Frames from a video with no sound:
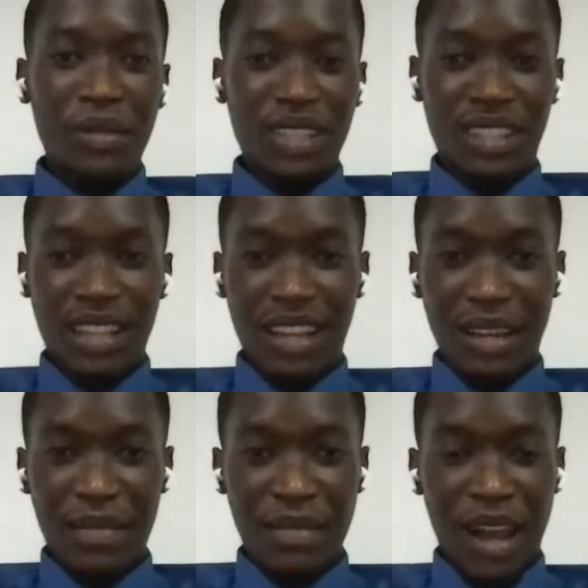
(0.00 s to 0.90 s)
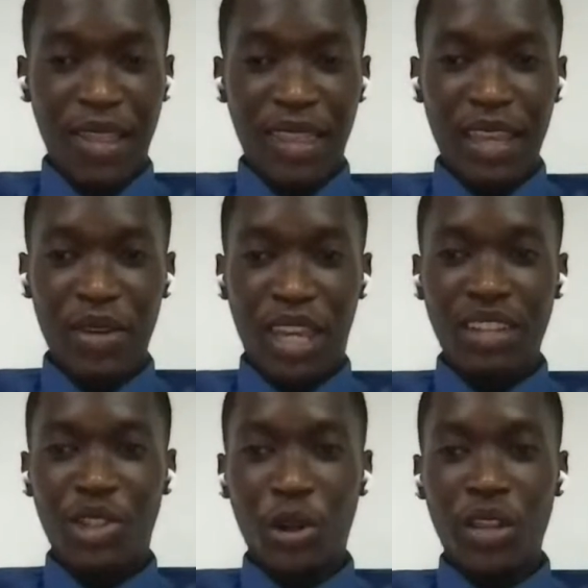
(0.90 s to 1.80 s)
our viewers out there, you
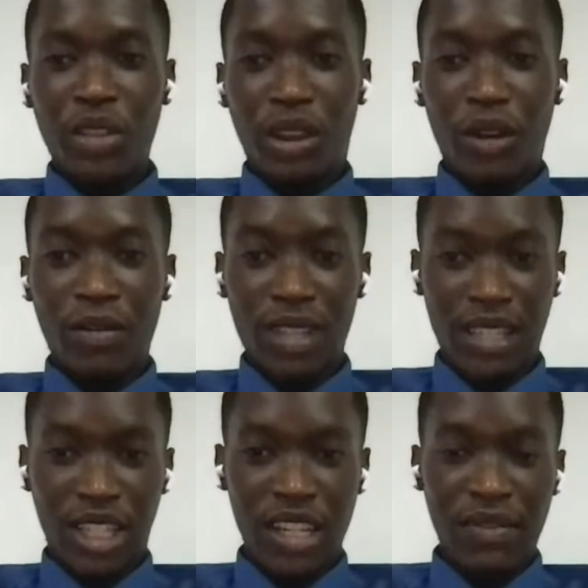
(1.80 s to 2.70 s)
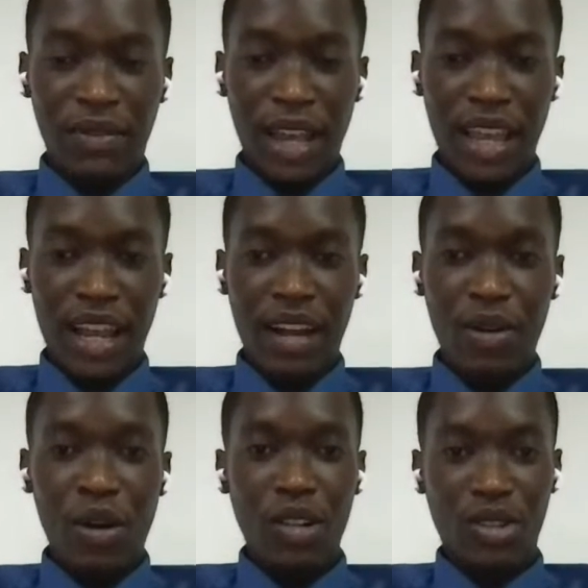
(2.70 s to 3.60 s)
can join the conversation via
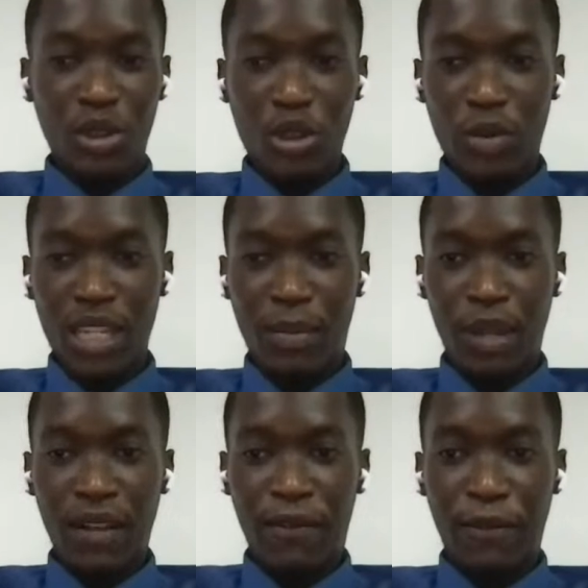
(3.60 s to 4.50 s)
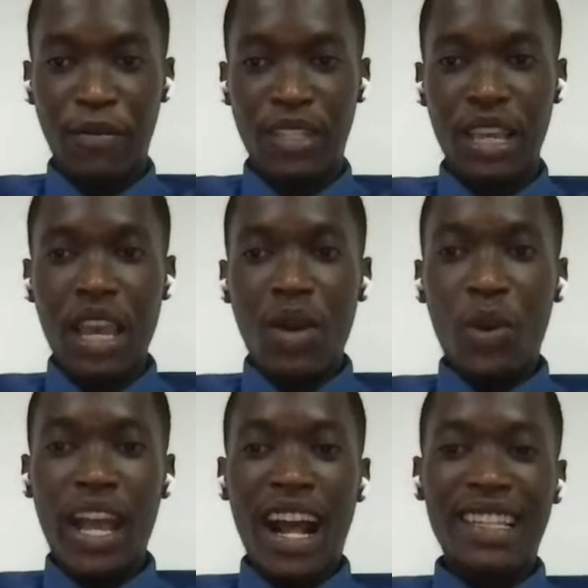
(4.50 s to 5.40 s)
all our social media platforms.
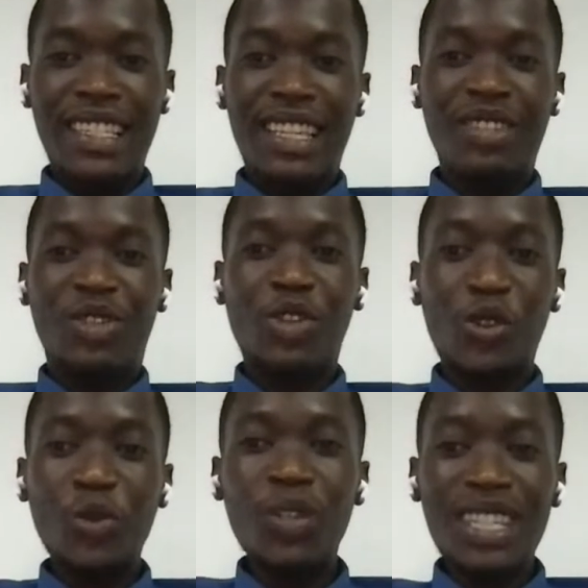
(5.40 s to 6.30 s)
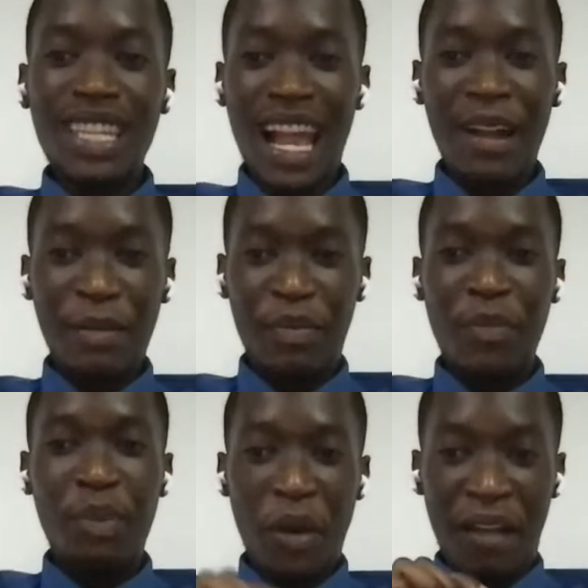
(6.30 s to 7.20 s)
We are asking, should young
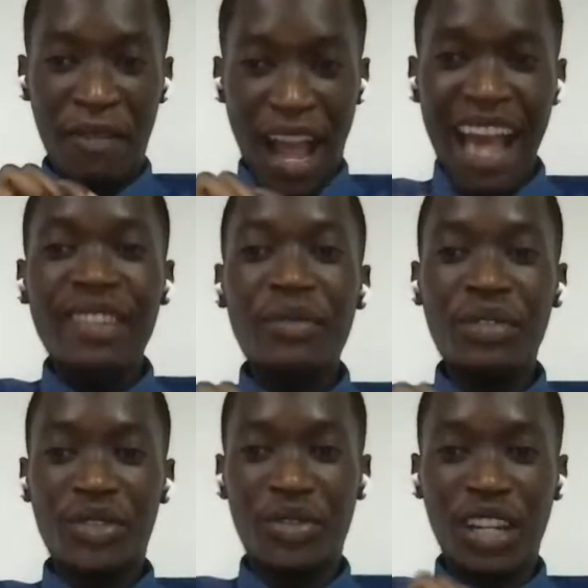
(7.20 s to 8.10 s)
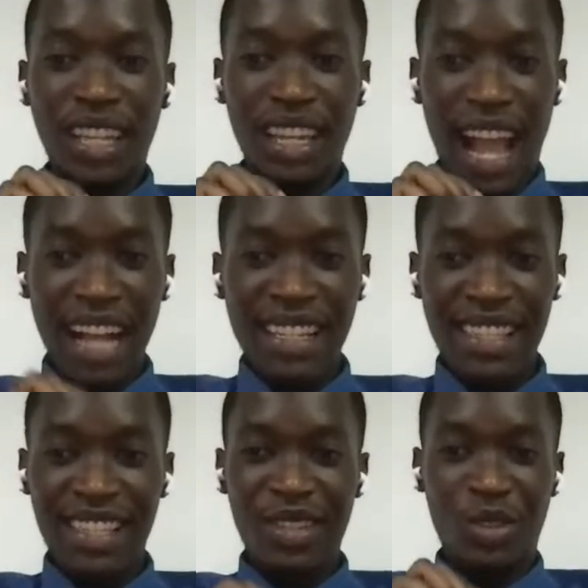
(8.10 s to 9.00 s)
people have unrestricted
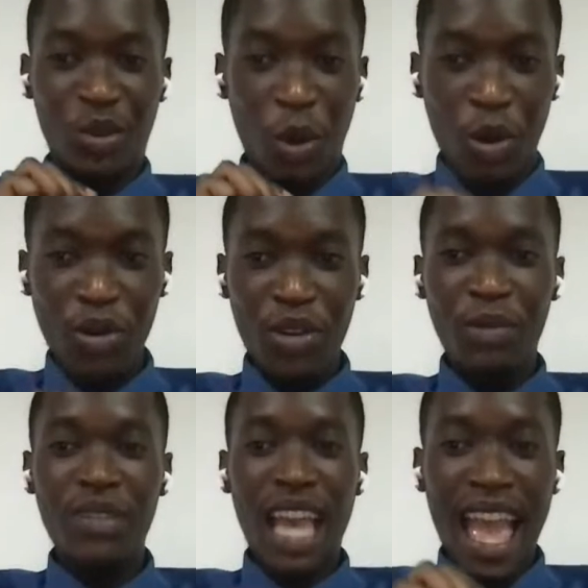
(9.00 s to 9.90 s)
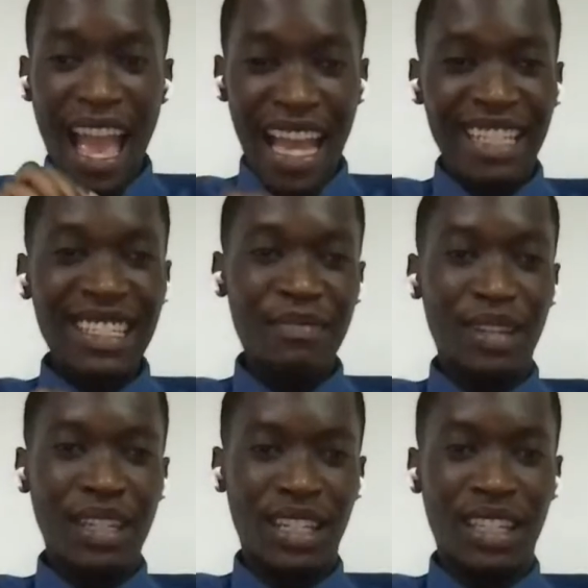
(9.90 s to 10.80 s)
access to condoms and
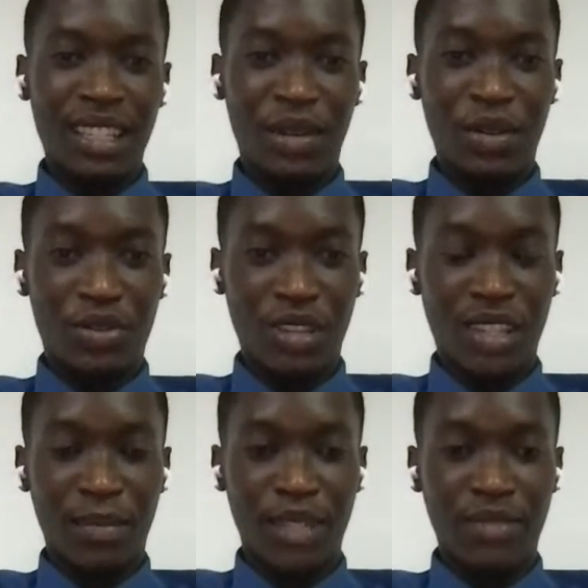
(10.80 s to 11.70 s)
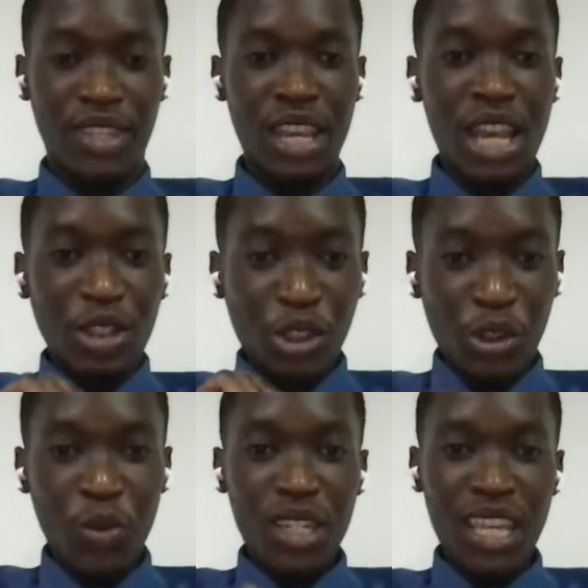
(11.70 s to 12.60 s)
emergency contraceptives?
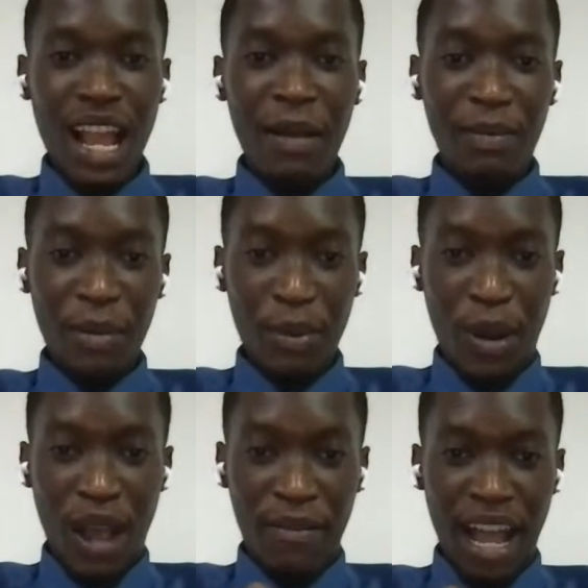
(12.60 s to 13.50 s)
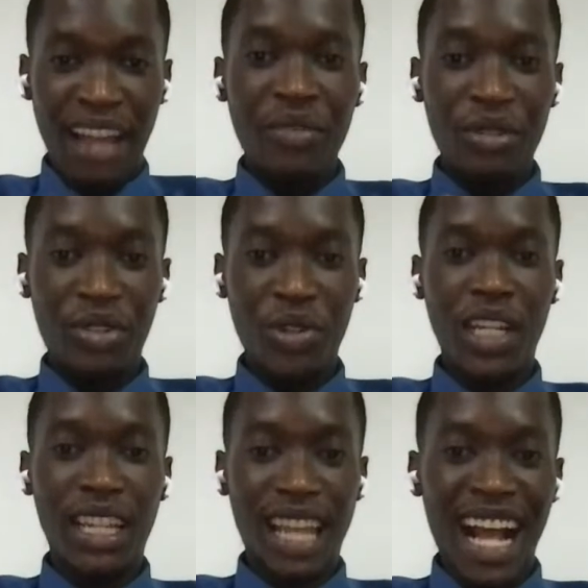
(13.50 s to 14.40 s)
Should young people have
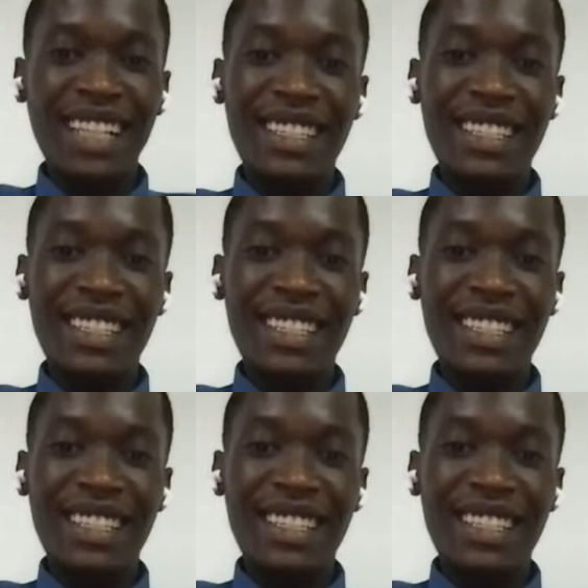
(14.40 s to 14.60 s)
unrestricted